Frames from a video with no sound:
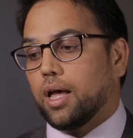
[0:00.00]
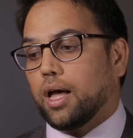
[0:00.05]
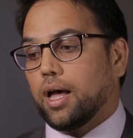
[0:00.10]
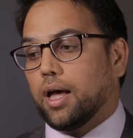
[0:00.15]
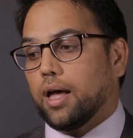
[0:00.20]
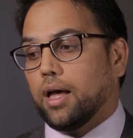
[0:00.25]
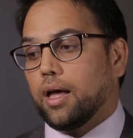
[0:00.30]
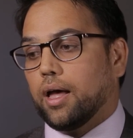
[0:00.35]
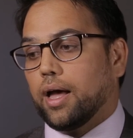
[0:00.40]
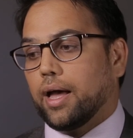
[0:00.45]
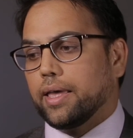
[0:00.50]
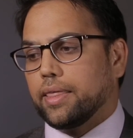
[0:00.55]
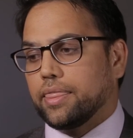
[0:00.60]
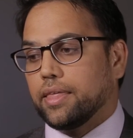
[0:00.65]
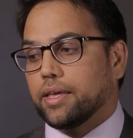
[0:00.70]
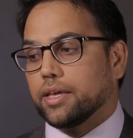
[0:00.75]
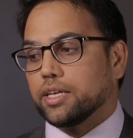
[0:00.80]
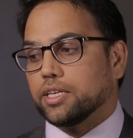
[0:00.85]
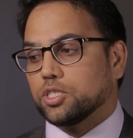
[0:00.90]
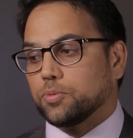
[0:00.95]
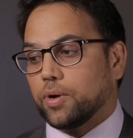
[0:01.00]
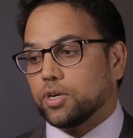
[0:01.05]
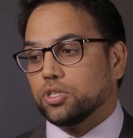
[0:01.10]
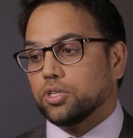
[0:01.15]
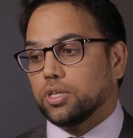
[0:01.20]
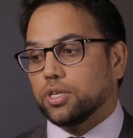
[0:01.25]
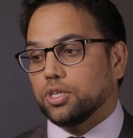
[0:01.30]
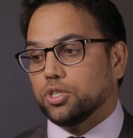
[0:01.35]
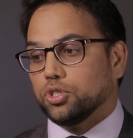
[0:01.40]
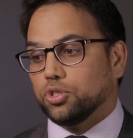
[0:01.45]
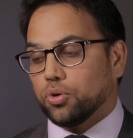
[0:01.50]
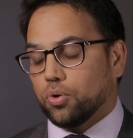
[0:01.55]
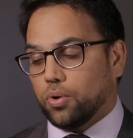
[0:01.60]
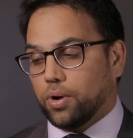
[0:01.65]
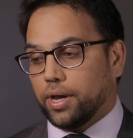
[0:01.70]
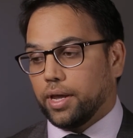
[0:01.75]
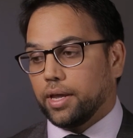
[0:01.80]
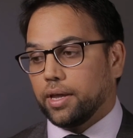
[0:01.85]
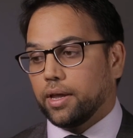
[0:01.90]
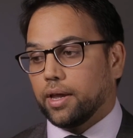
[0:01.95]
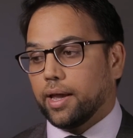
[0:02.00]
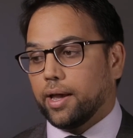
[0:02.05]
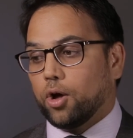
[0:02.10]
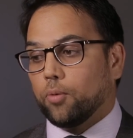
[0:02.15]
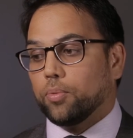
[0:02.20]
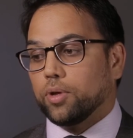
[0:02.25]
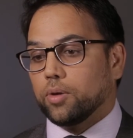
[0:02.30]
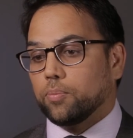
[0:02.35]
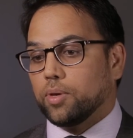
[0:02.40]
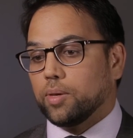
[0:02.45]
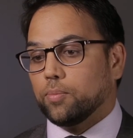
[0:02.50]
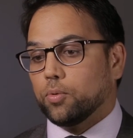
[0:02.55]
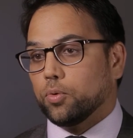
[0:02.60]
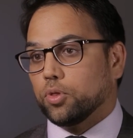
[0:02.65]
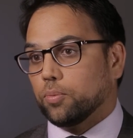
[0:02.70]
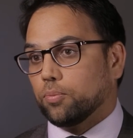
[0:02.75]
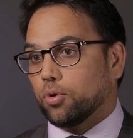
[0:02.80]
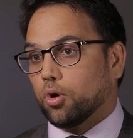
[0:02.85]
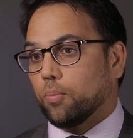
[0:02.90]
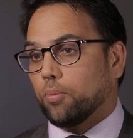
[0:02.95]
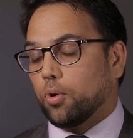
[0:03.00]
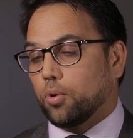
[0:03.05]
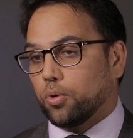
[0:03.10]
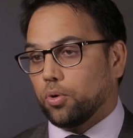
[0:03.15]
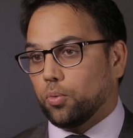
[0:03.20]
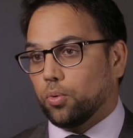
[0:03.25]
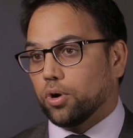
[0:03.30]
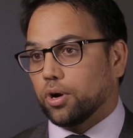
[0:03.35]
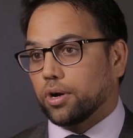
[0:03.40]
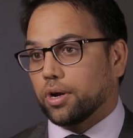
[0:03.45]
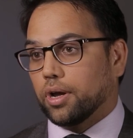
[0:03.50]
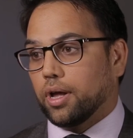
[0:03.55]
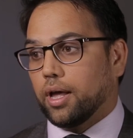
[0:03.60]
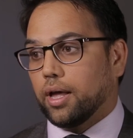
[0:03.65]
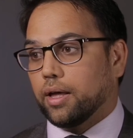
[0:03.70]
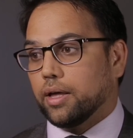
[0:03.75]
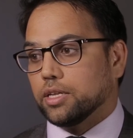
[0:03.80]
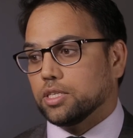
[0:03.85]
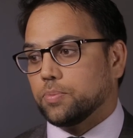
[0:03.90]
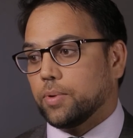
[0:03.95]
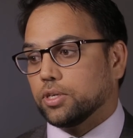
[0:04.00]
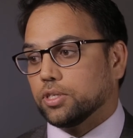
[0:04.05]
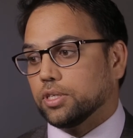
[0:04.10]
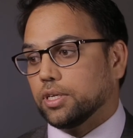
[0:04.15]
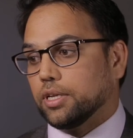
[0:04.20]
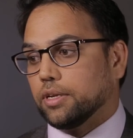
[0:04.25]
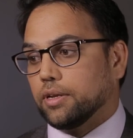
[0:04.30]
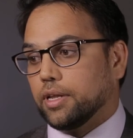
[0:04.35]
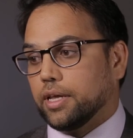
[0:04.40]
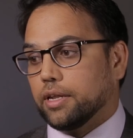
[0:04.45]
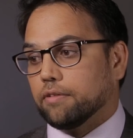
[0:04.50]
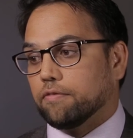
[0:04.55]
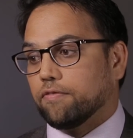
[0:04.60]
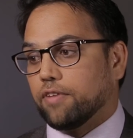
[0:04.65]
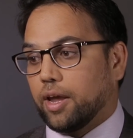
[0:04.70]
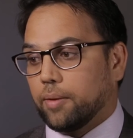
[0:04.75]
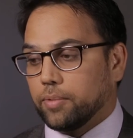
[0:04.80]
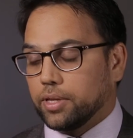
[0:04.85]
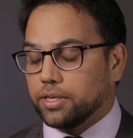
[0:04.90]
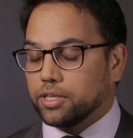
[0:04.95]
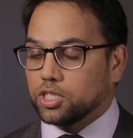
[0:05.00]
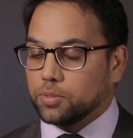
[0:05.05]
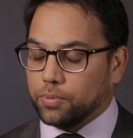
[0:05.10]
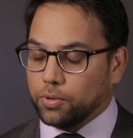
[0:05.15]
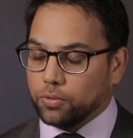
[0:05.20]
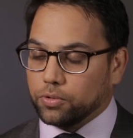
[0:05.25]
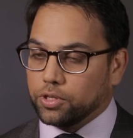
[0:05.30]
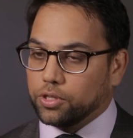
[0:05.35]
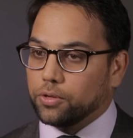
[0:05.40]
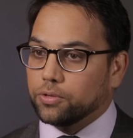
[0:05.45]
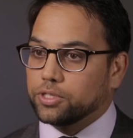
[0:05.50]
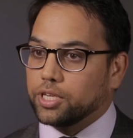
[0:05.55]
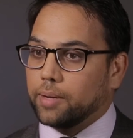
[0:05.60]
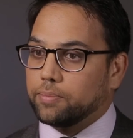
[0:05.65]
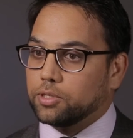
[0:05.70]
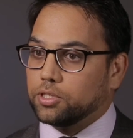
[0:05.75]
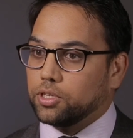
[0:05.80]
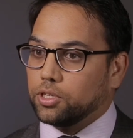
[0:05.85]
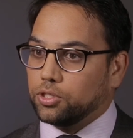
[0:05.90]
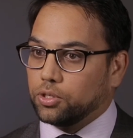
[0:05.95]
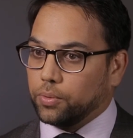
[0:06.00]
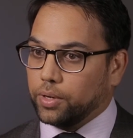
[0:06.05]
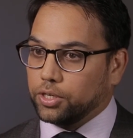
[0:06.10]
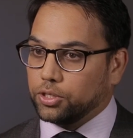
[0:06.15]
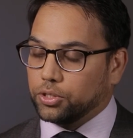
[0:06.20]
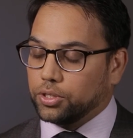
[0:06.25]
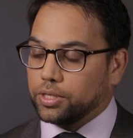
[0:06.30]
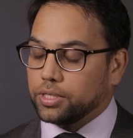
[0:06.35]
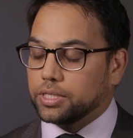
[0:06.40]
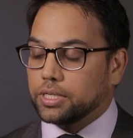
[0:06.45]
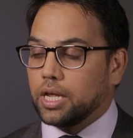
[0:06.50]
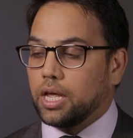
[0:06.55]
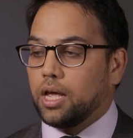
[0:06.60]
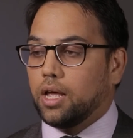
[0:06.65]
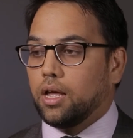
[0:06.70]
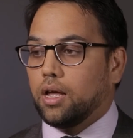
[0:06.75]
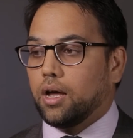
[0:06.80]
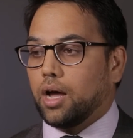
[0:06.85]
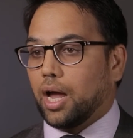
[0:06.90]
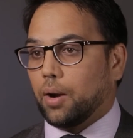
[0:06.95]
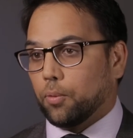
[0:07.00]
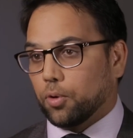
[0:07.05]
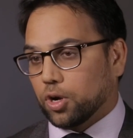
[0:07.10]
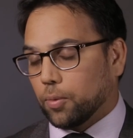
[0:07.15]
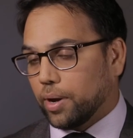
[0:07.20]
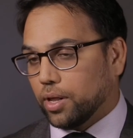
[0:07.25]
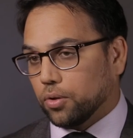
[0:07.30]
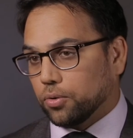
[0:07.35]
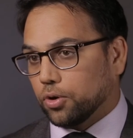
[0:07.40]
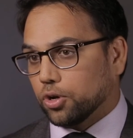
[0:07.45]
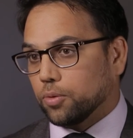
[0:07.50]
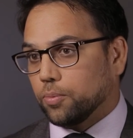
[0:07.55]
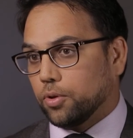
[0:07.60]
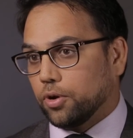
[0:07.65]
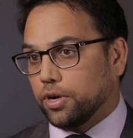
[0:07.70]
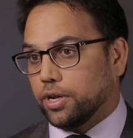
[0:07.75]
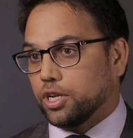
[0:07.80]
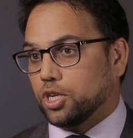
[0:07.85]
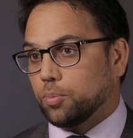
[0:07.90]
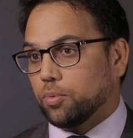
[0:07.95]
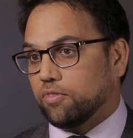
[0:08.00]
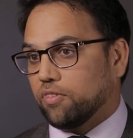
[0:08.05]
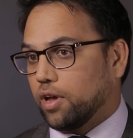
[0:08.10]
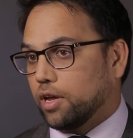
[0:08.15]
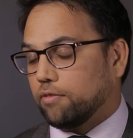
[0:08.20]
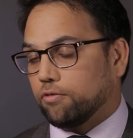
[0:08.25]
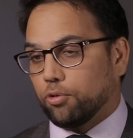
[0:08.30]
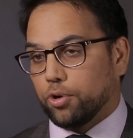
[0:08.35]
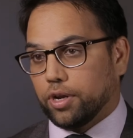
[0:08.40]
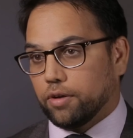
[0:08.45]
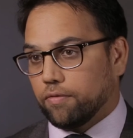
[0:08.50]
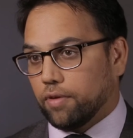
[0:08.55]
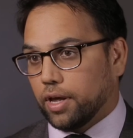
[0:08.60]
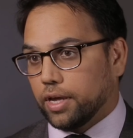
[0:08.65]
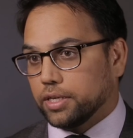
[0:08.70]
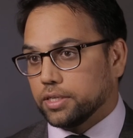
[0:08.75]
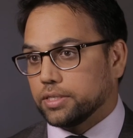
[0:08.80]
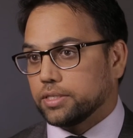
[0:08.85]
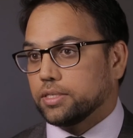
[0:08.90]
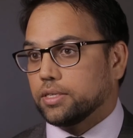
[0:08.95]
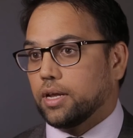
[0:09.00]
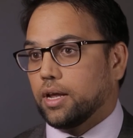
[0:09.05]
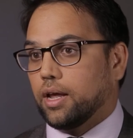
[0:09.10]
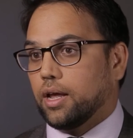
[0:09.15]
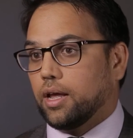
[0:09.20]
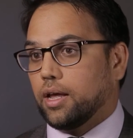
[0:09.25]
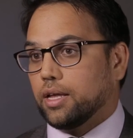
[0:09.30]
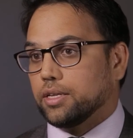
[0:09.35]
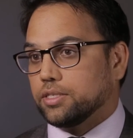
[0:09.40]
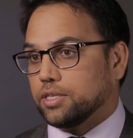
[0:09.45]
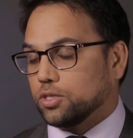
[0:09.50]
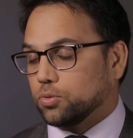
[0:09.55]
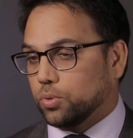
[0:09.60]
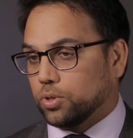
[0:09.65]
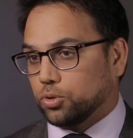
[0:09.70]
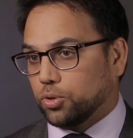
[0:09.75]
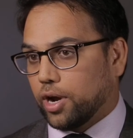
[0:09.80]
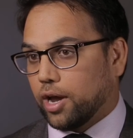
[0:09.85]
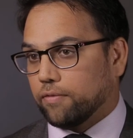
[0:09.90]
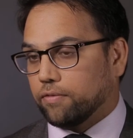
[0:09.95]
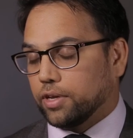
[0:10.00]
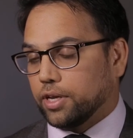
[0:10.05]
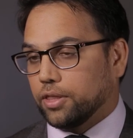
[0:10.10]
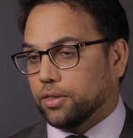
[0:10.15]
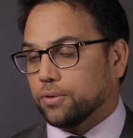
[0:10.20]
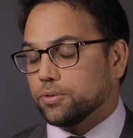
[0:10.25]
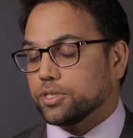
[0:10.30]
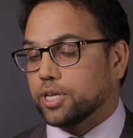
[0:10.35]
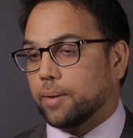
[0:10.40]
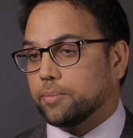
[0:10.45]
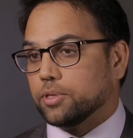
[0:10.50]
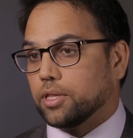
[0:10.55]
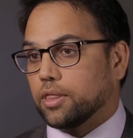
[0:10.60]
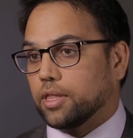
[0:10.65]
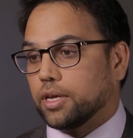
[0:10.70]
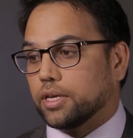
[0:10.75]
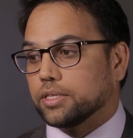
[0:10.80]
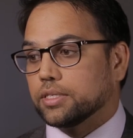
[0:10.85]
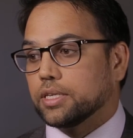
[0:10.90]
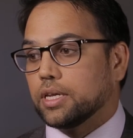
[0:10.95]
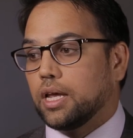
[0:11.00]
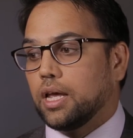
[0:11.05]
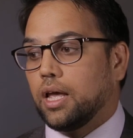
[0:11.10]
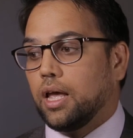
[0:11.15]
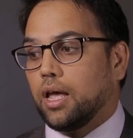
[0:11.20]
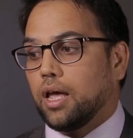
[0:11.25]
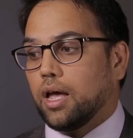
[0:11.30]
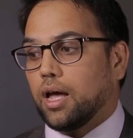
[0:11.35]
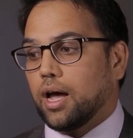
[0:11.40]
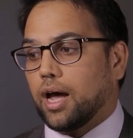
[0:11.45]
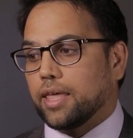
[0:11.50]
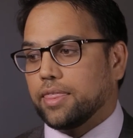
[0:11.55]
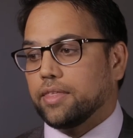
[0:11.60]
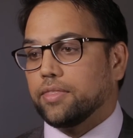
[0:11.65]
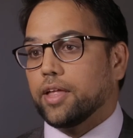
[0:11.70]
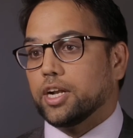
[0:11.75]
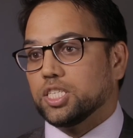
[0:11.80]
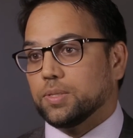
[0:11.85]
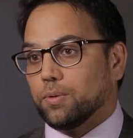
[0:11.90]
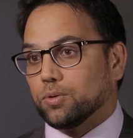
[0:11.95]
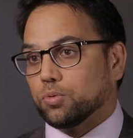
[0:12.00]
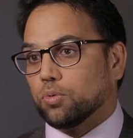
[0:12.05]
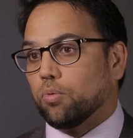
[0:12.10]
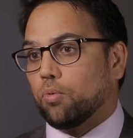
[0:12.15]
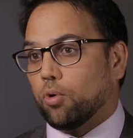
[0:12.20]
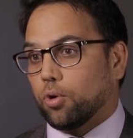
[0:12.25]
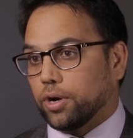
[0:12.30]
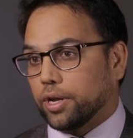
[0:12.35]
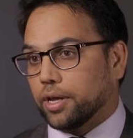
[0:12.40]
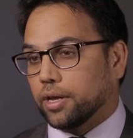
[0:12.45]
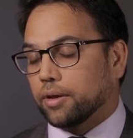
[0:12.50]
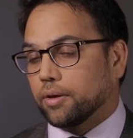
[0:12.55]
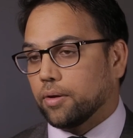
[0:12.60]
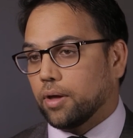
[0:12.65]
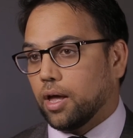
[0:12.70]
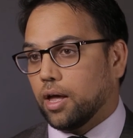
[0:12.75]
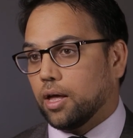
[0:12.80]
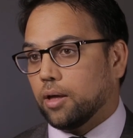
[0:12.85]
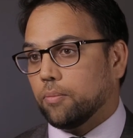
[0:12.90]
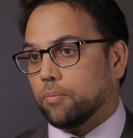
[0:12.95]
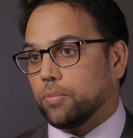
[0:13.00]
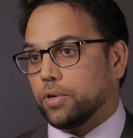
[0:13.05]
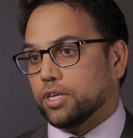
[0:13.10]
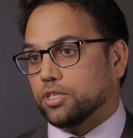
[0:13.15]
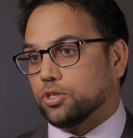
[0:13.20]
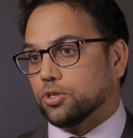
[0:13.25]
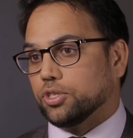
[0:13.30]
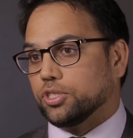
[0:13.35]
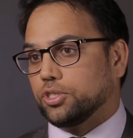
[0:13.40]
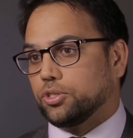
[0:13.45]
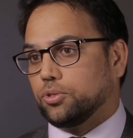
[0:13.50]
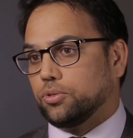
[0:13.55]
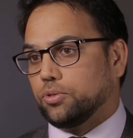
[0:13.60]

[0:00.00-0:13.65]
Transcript: I think I especially enjoy helping people with the pro bono work, especially in family disputes and those types of situations. I work in my local community to provide free advice, assist with drafting and those types of things. I think that's most rewarding because you're